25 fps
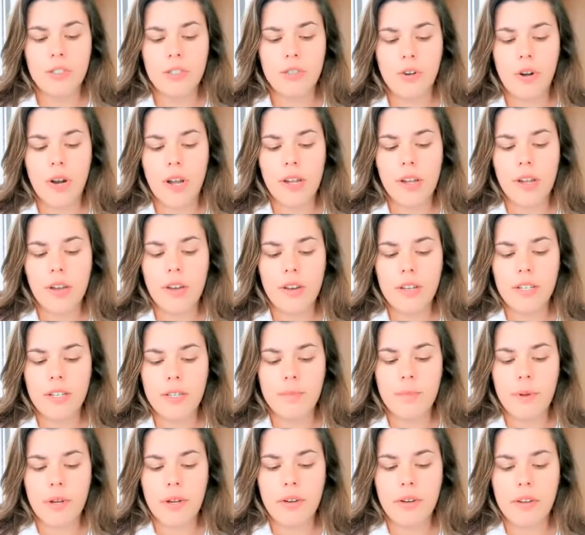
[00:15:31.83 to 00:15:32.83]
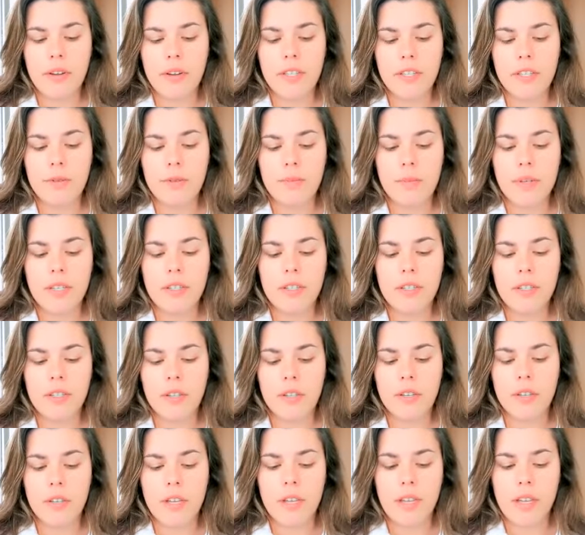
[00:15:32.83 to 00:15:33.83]
Drawing on experience means
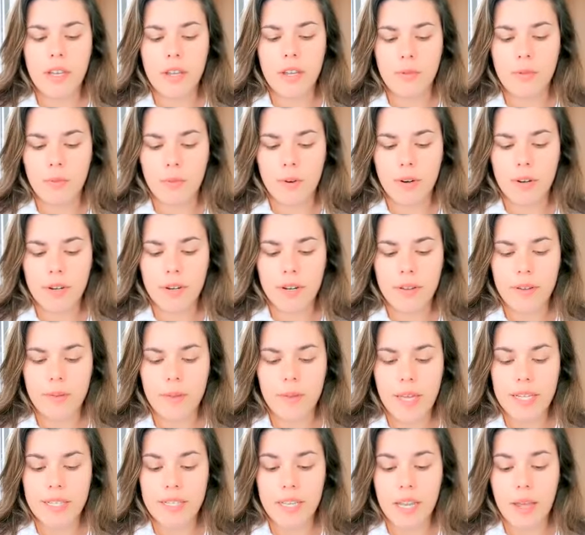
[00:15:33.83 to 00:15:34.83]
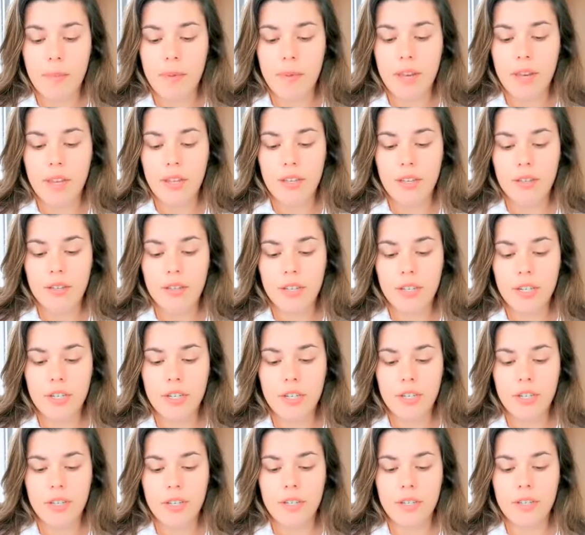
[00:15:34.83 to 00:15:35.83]
looking inward. Examining
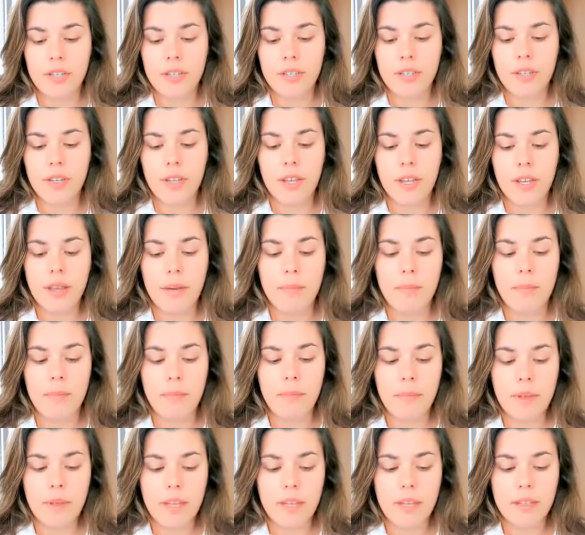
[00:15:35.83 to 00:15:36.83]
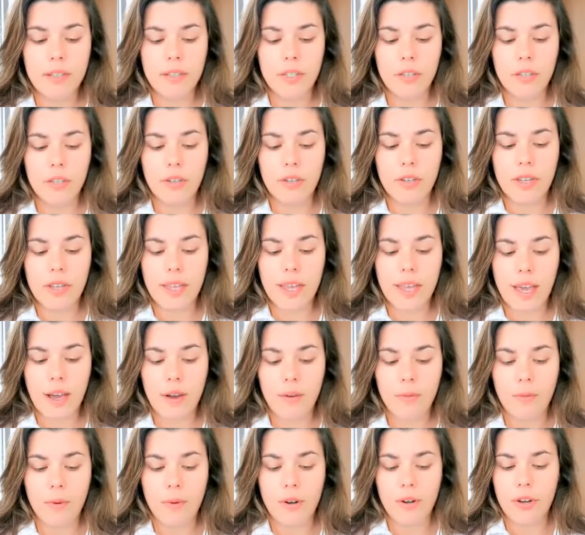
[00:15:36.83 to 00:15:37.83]
conditions means looking
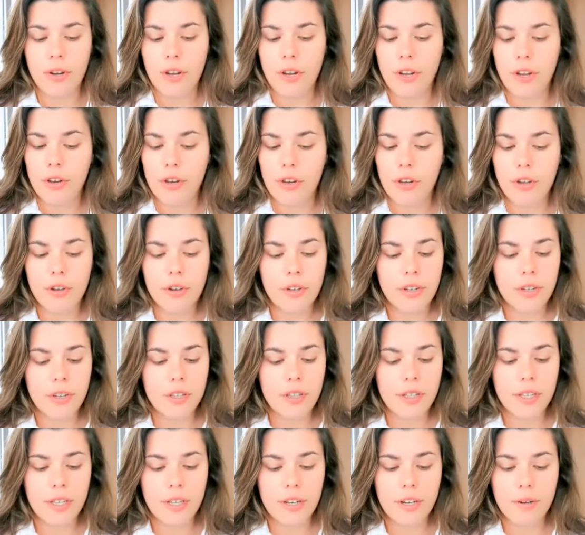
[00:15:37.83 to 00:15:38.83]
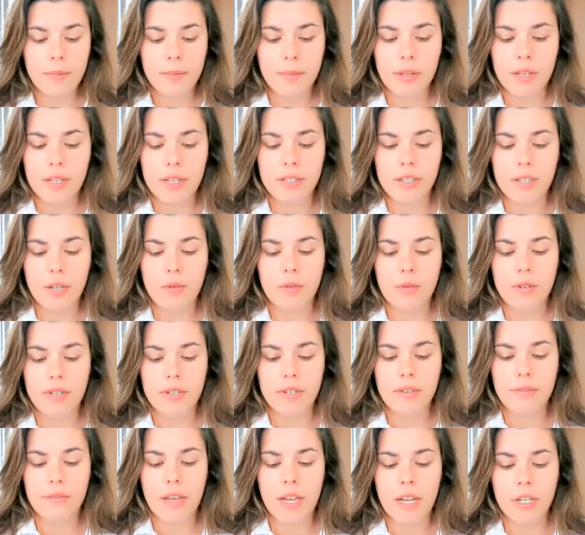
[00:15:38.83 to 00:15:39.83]
outward. No good leader plans a
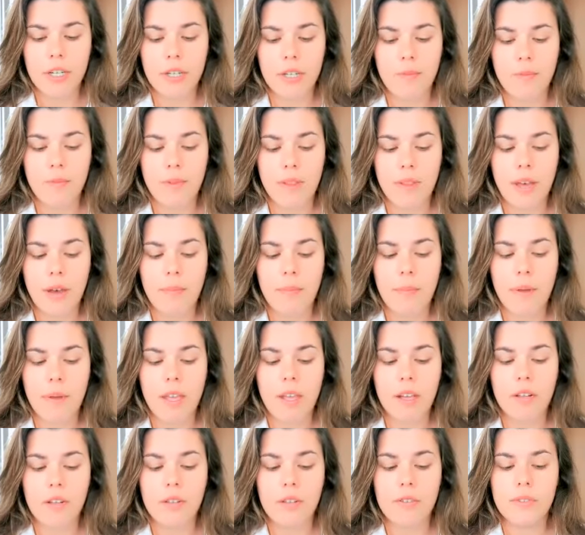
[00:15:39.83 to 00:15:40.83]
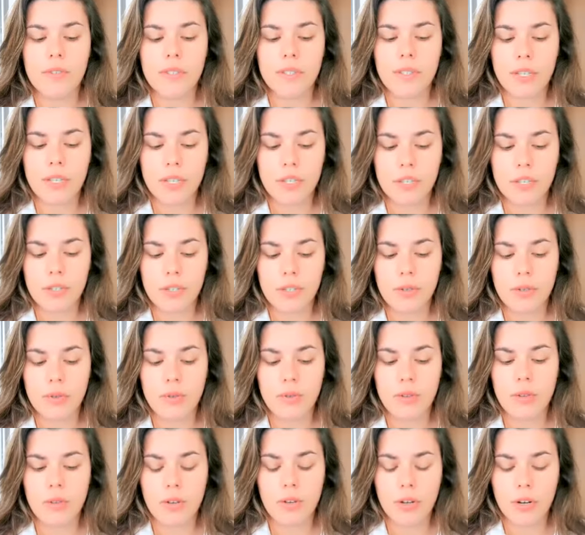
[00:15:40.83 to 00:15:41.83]
course of action without paying close attention
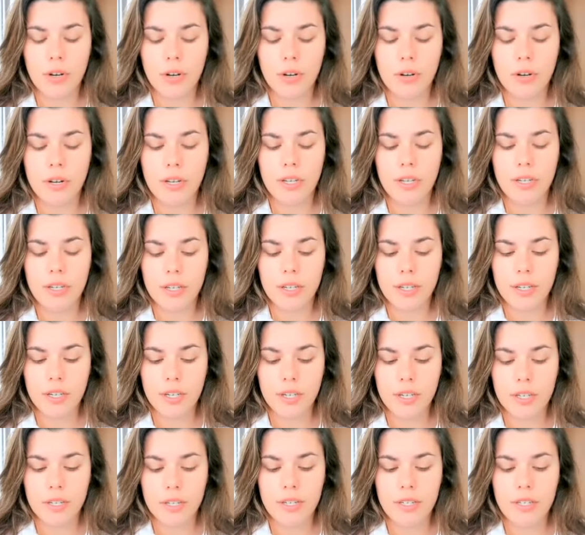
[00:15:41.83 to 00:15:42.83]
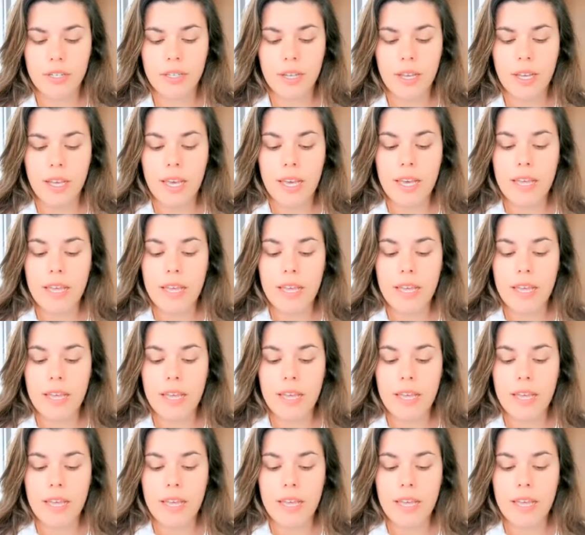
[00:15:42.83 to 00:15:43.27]
to current conditions.